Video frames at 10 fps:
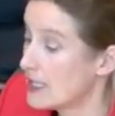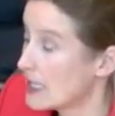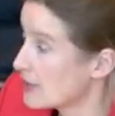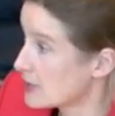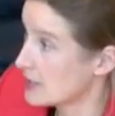
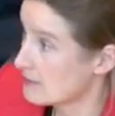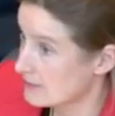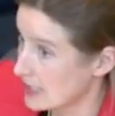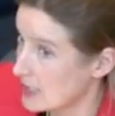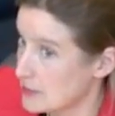And actually,
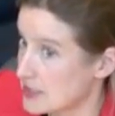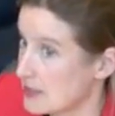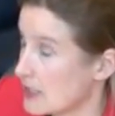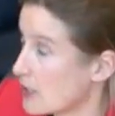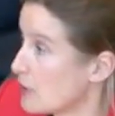
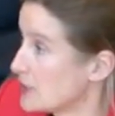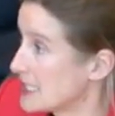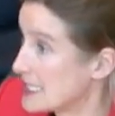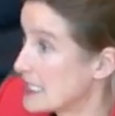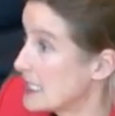claimants in their
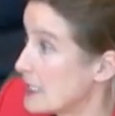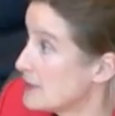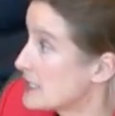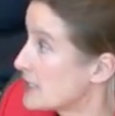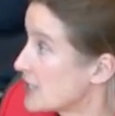closings didn't
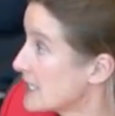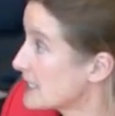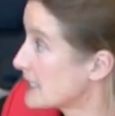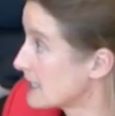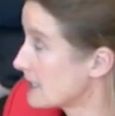even
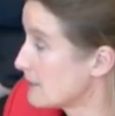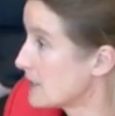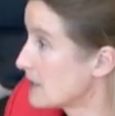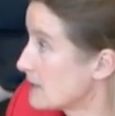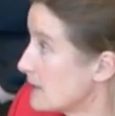suggest it
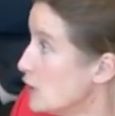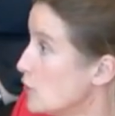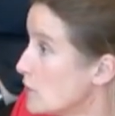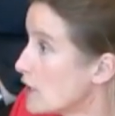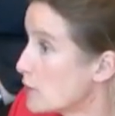because they
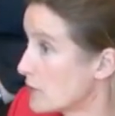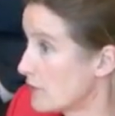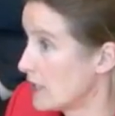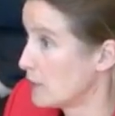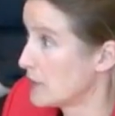knew they
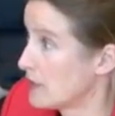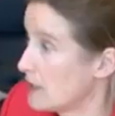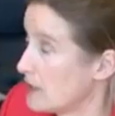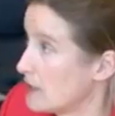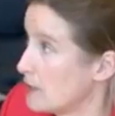would fail with
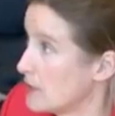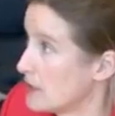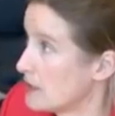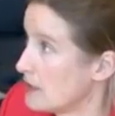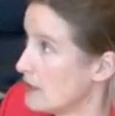that
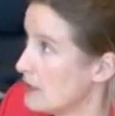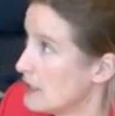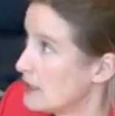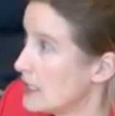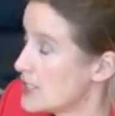argument.
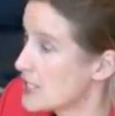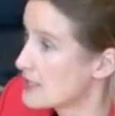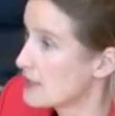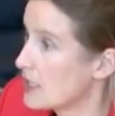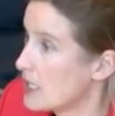They
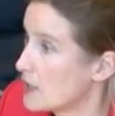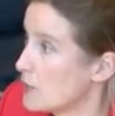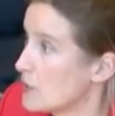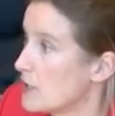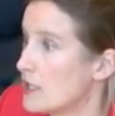just
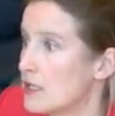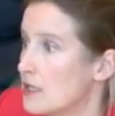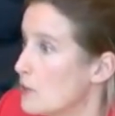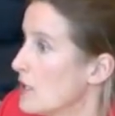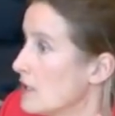argued,
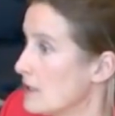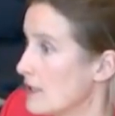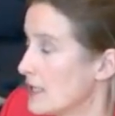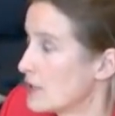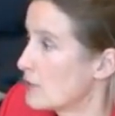well,
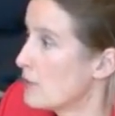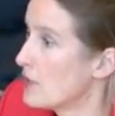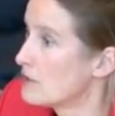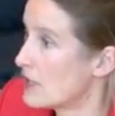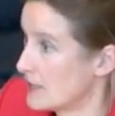let
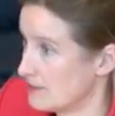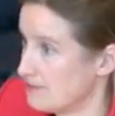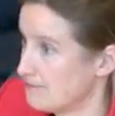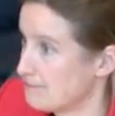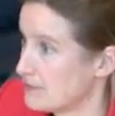Krümmel
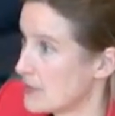run.